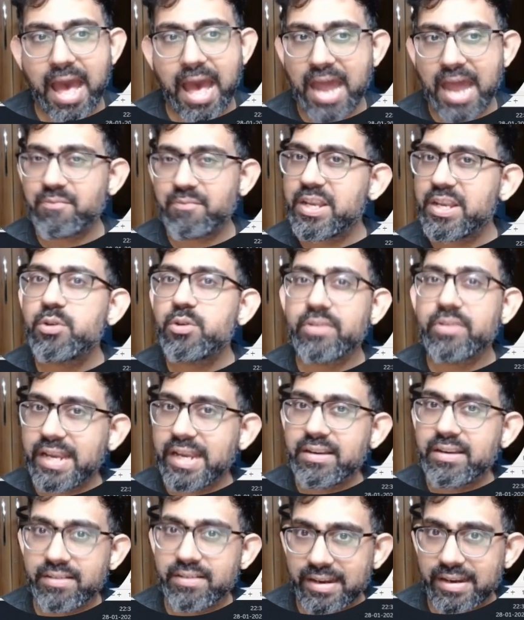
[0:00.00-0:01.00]
and when you
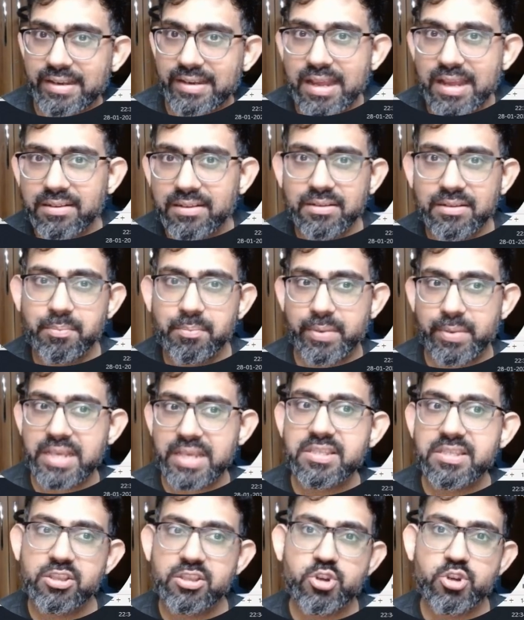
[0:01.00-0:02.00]
create a rectangle,
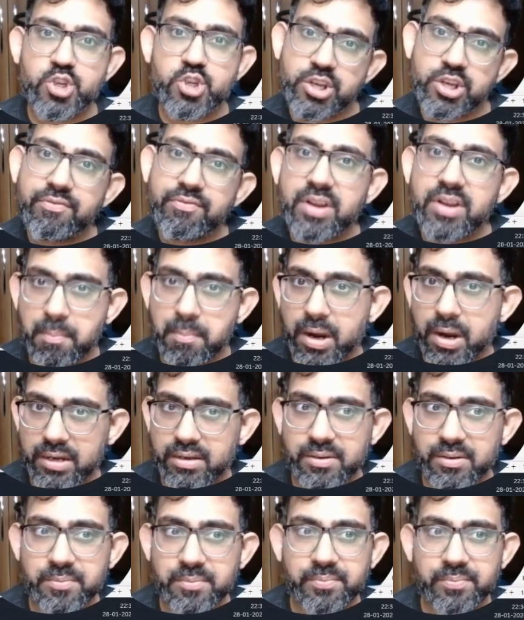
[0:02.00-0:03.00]
press the shift
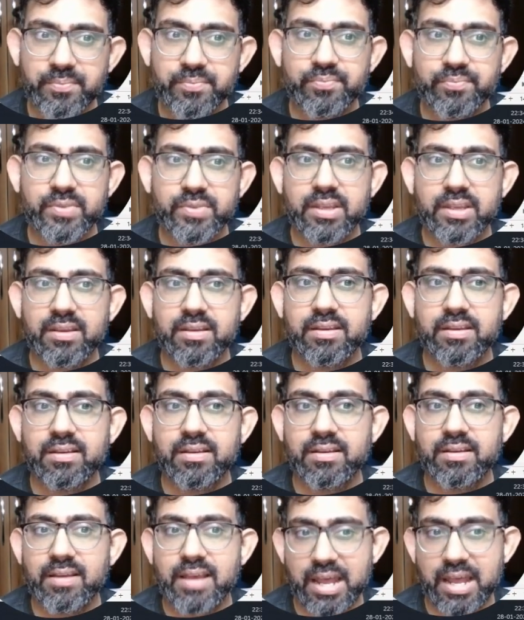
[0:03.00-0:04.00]
button,
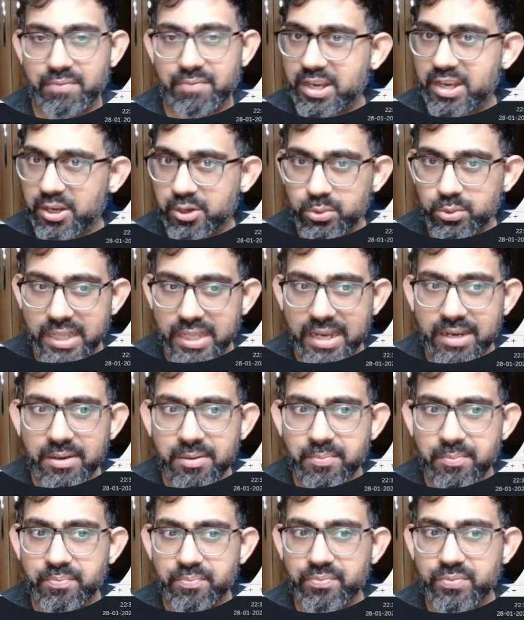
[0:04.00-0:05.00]
and when you do
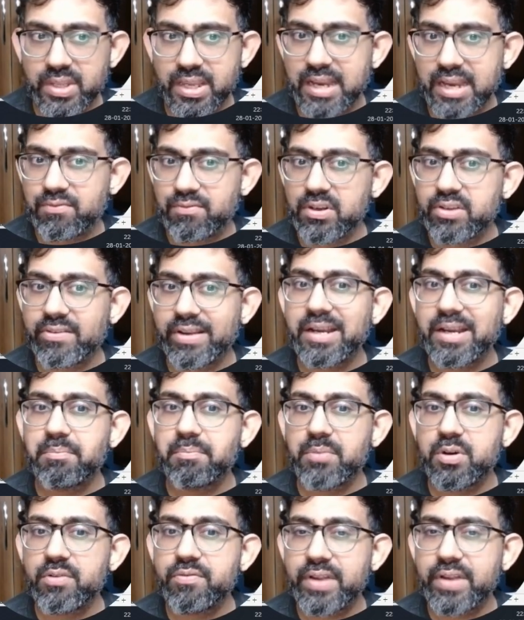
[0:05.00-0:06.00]
that, it will create a
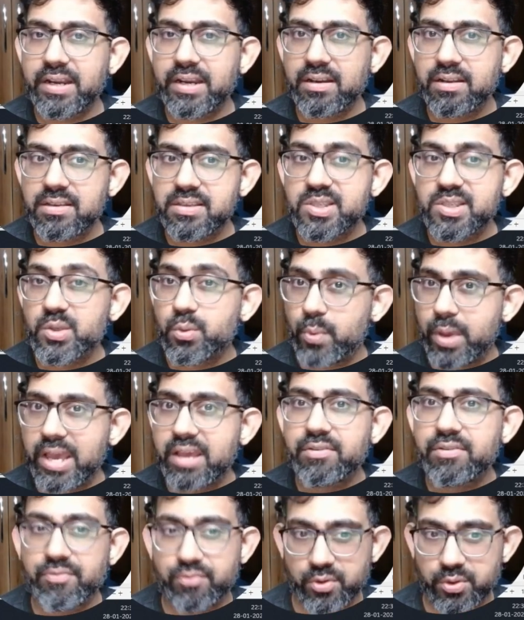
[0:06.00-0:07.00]
perfect
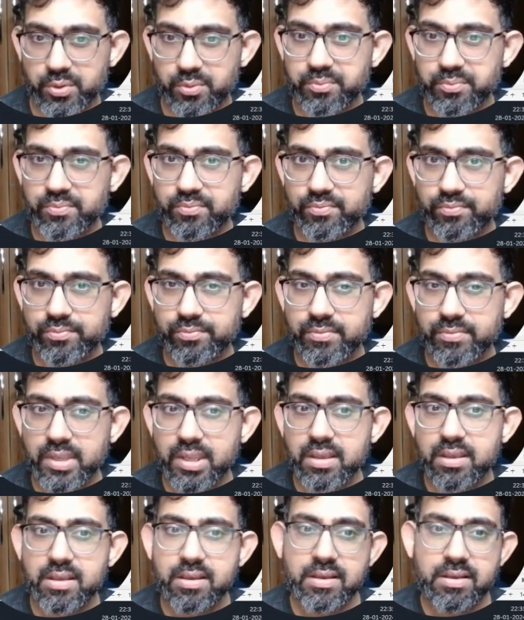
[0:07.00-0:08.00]
square for you.
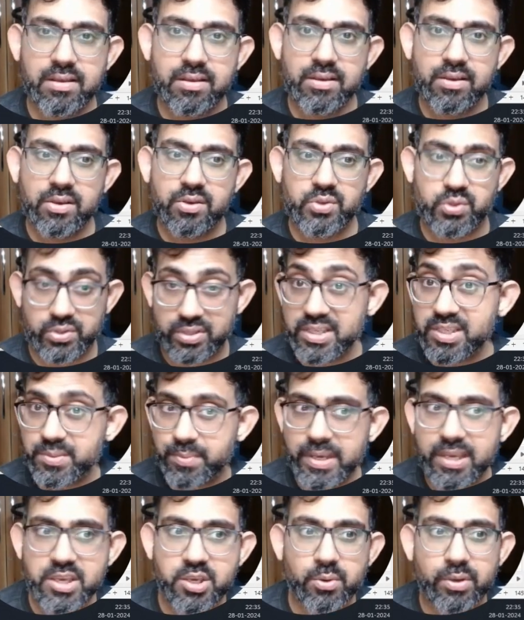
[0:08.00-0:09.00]
So this
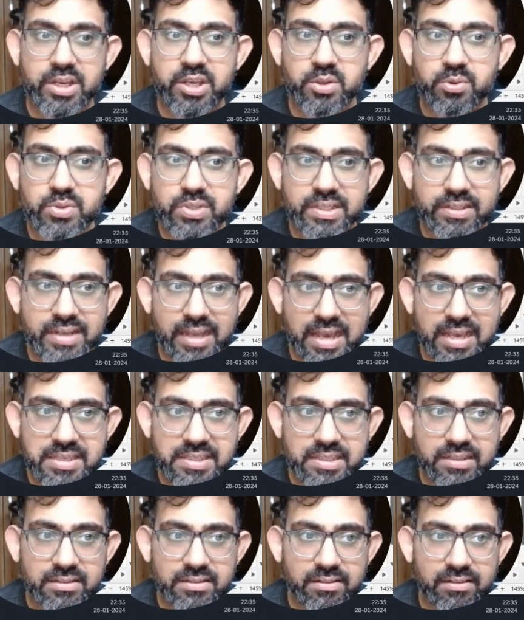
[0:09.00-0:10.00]
way you can use it
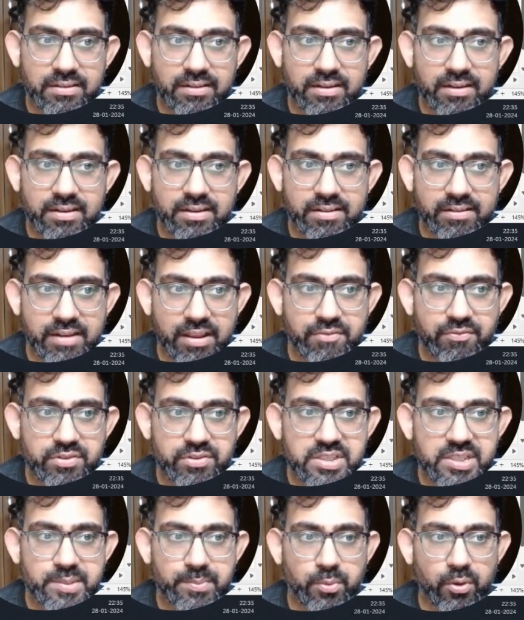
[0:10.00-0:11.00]
as a
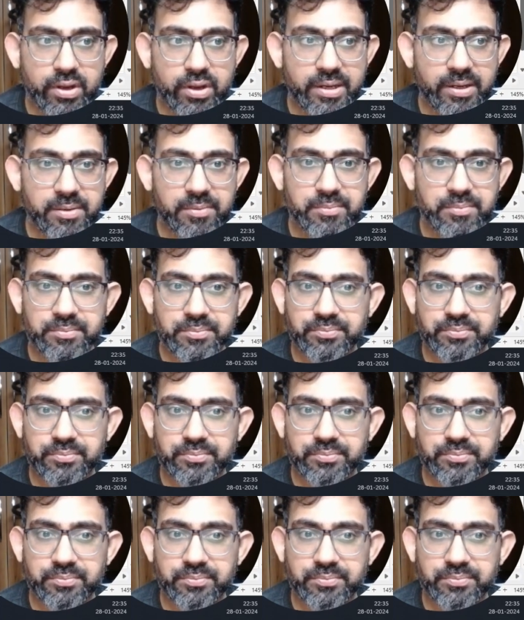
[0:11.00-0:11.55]
reference point.